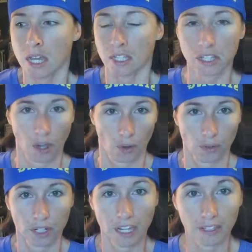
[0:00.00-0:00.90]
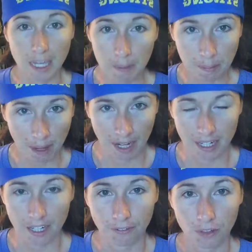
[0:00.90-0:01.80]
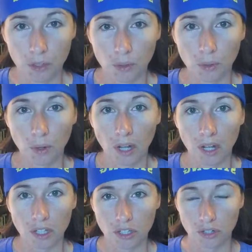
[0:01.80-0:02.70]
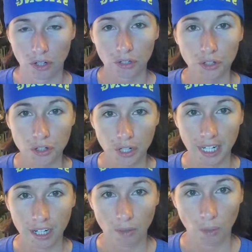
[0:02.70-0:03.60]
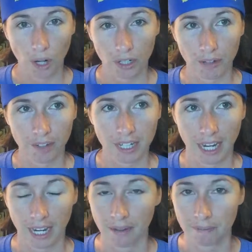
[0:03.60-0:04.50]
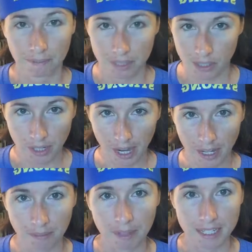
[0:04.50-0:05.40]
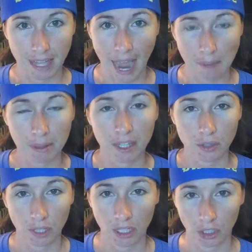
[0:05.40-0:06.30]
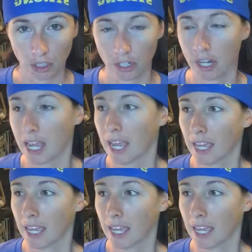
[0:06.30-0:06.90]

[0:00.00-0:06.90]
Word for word: So keep in mind, if you struggle to drink enough water every day, it's okay. It's a habit that you can learn.